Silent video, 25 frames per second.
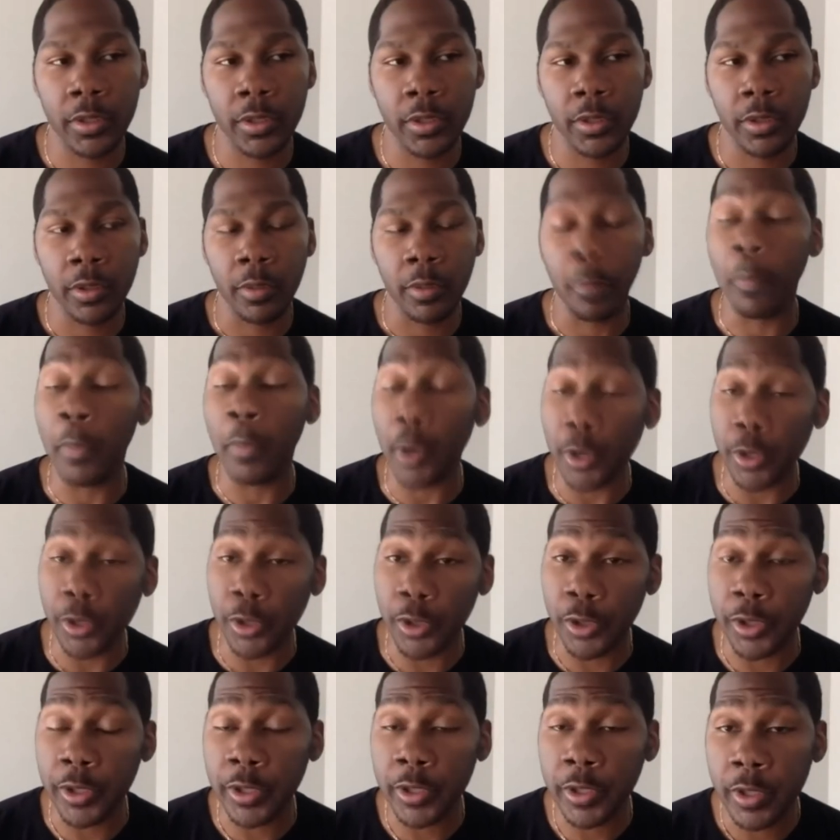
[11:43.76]

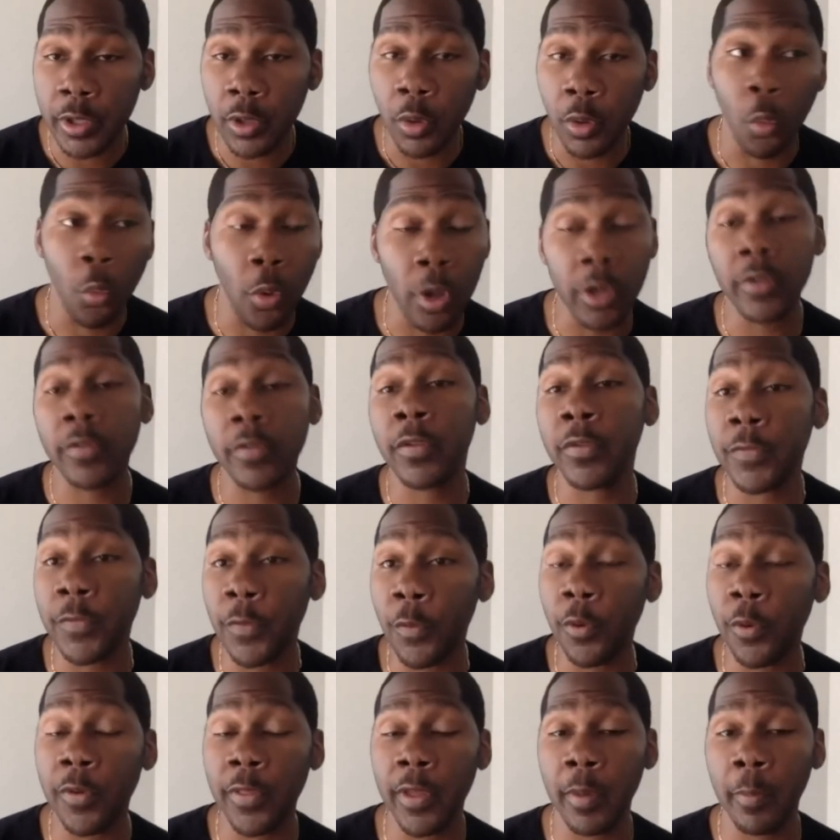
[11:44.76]
murdered one of the four
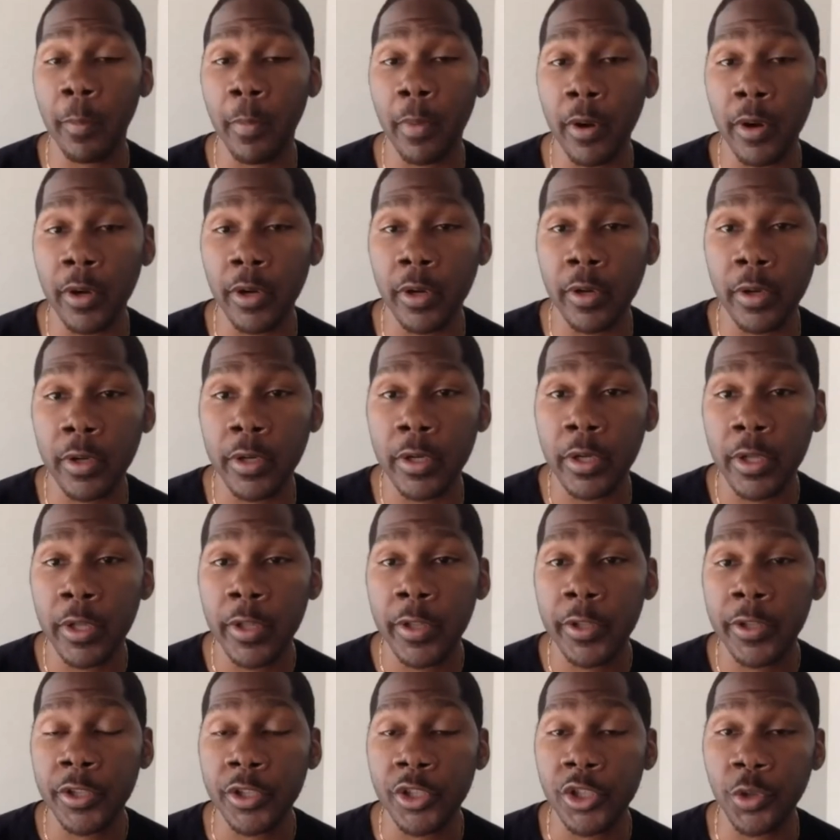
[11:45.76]
that murdered
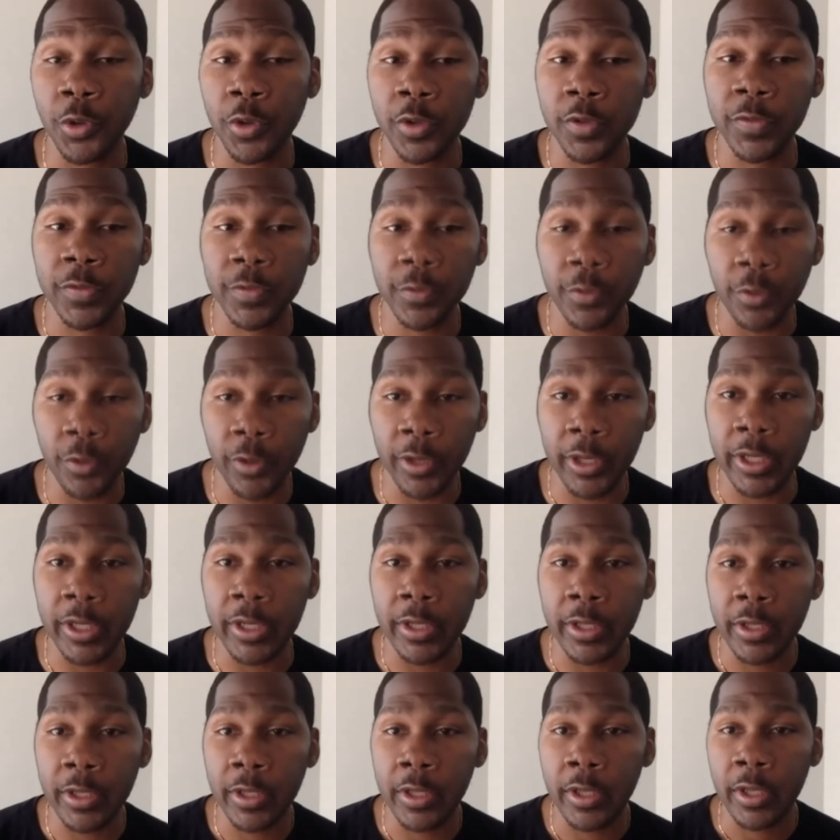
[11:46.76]
George Floyd,
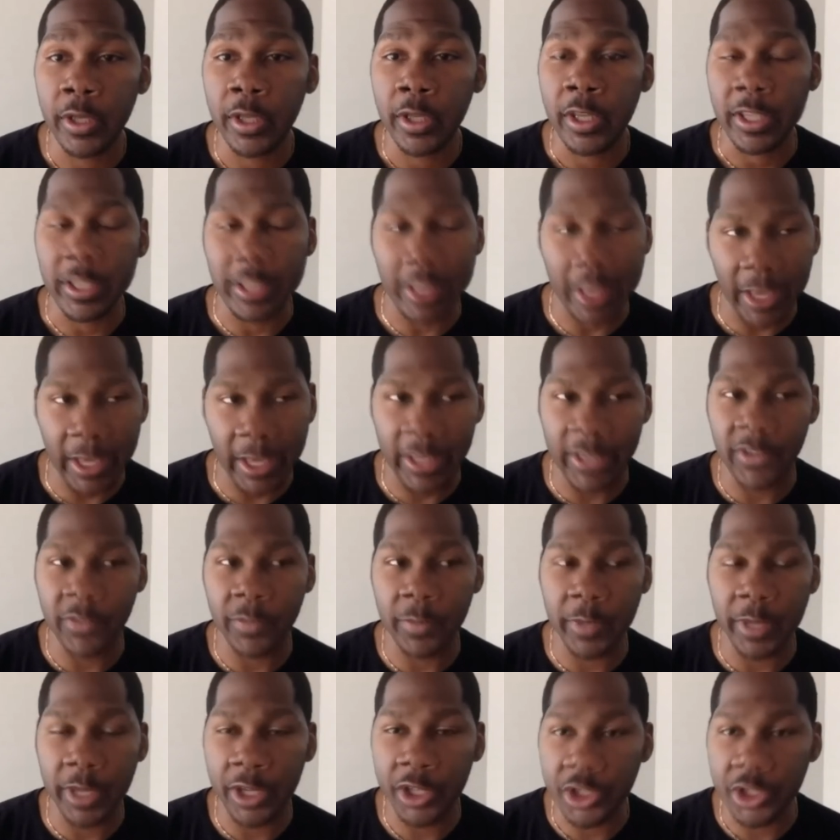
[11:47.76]
yeah, he's
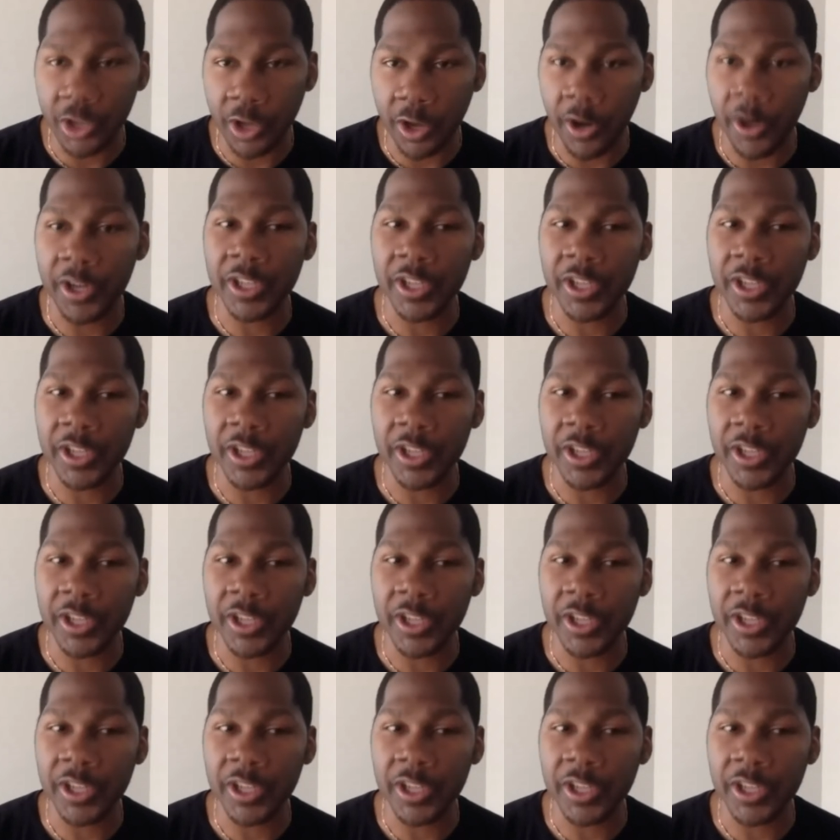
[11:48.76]
being charged.